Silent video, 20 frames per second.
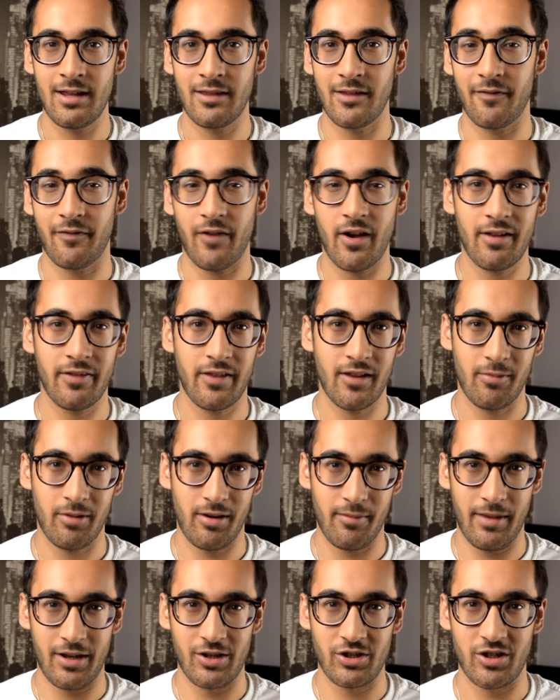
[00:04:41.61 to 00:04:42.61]
The final thing I'm
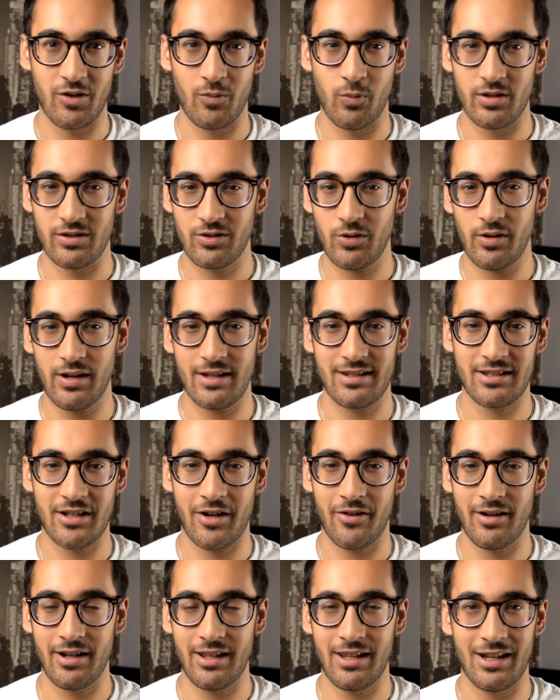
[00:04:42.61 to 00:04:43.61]
going to mention was not
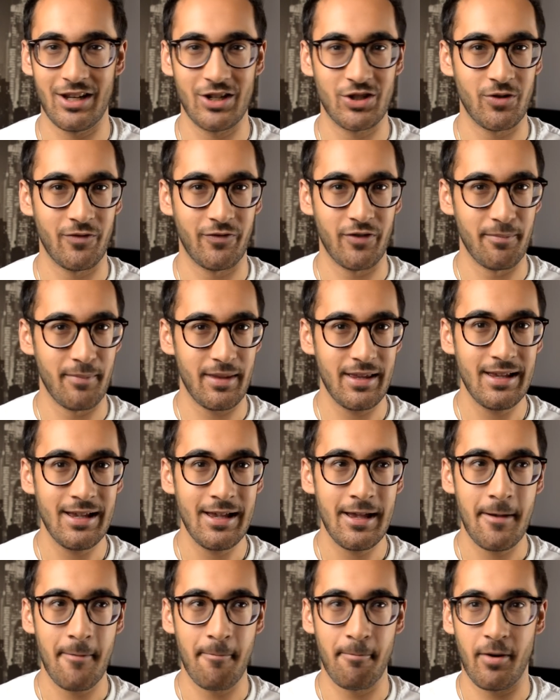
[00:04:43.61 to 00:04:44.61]
necessarily an issue for me,
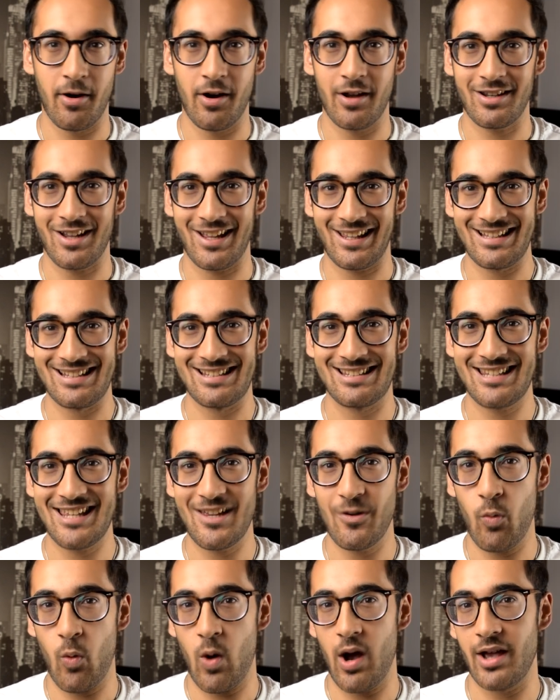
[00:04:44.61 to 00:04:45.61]
but I can
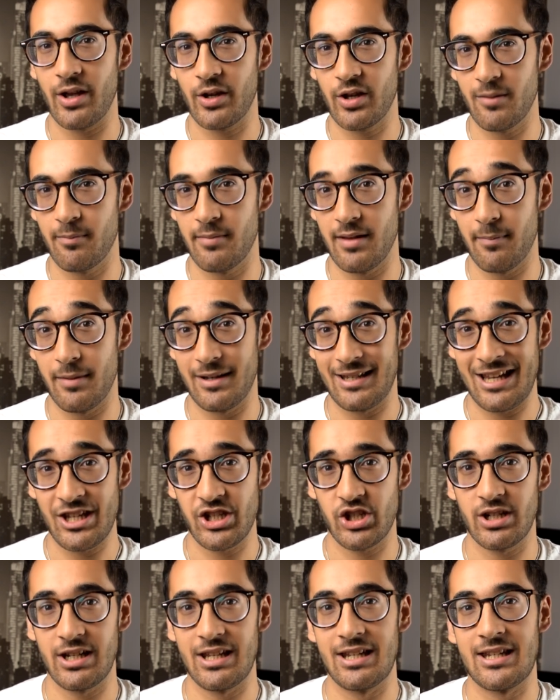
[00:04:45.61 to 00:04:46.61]
see why it could be a
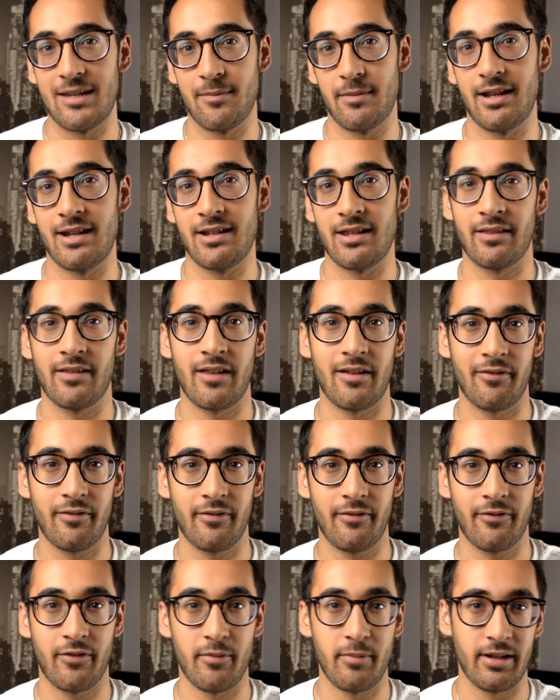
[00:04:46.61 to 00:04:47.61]
potentially intimidating thing
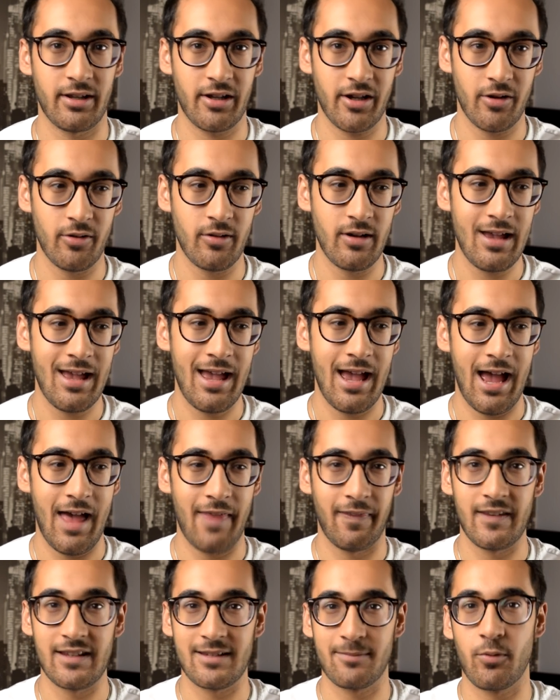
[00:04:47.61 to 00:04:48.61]
from a girl.
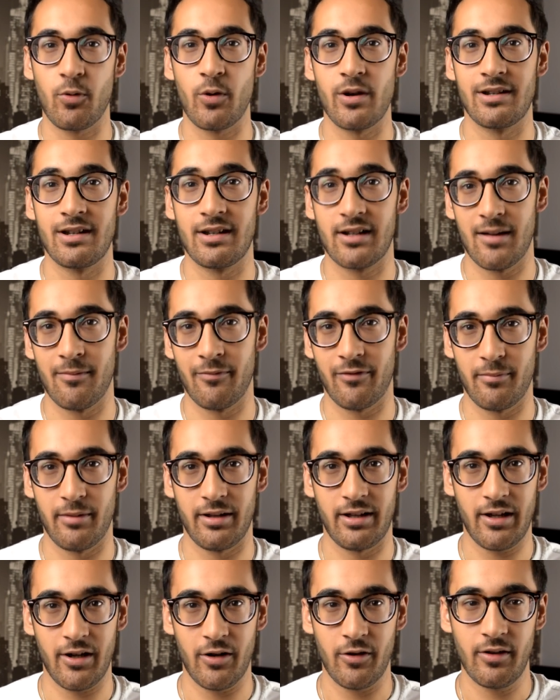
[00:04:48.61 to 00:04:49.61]
And this point did come from
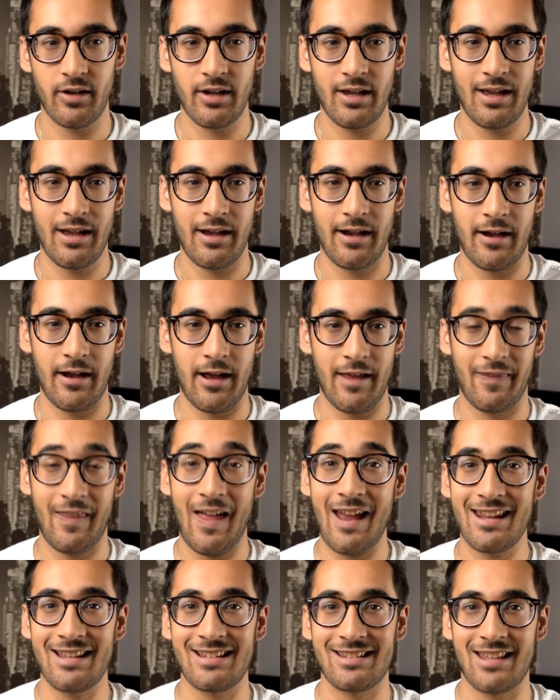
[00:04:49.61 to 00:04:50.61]
a girl. And
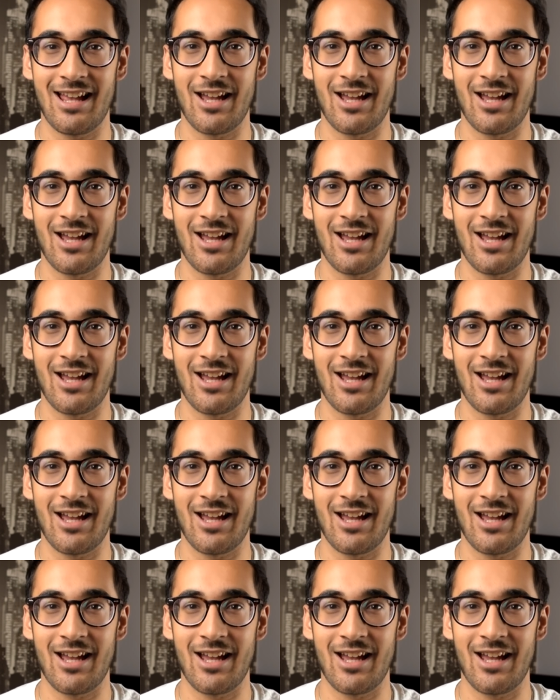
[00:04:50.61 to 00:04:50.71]
that is